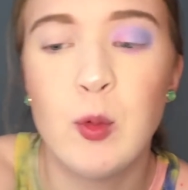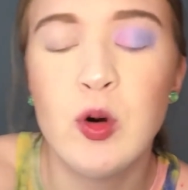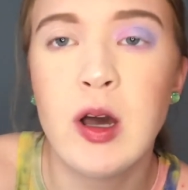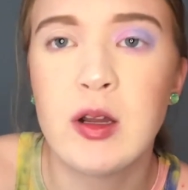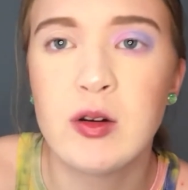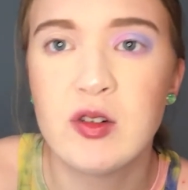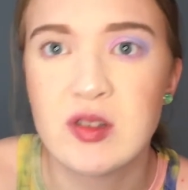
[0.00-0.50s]

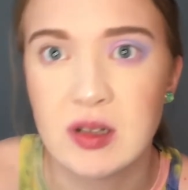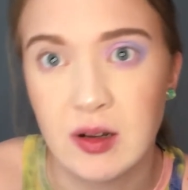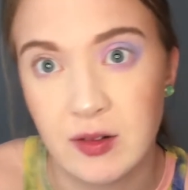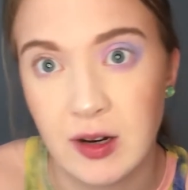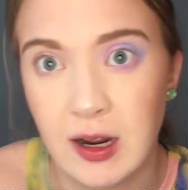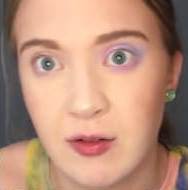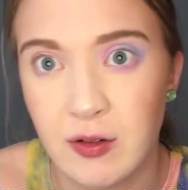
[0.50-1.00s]
colors left I
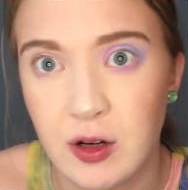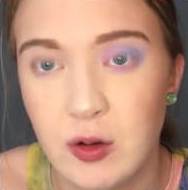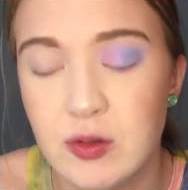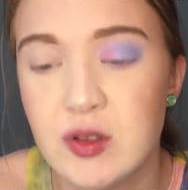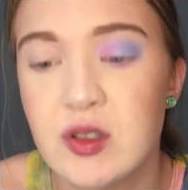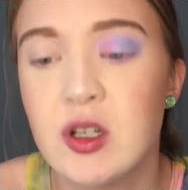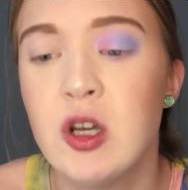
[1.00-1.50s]
haven't
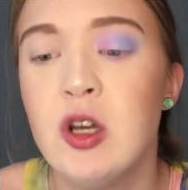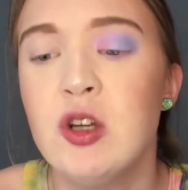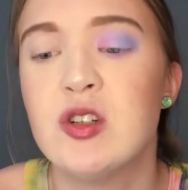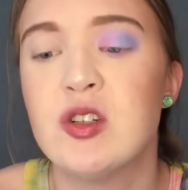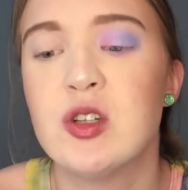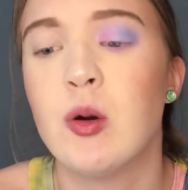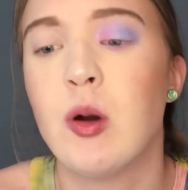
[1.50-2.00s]
used.
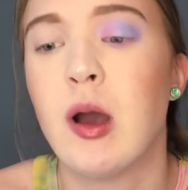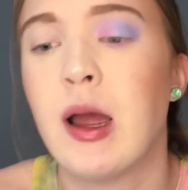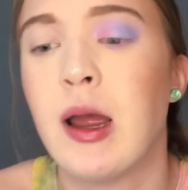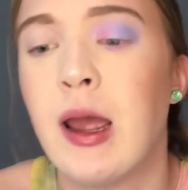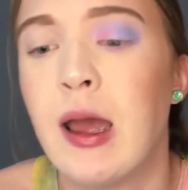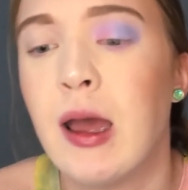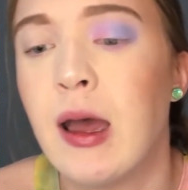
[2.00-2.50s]
So I
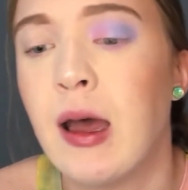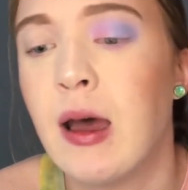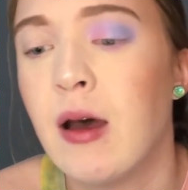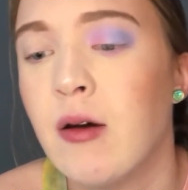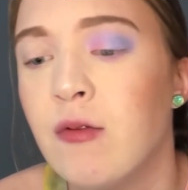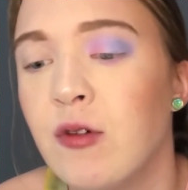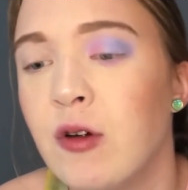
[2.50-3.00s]
have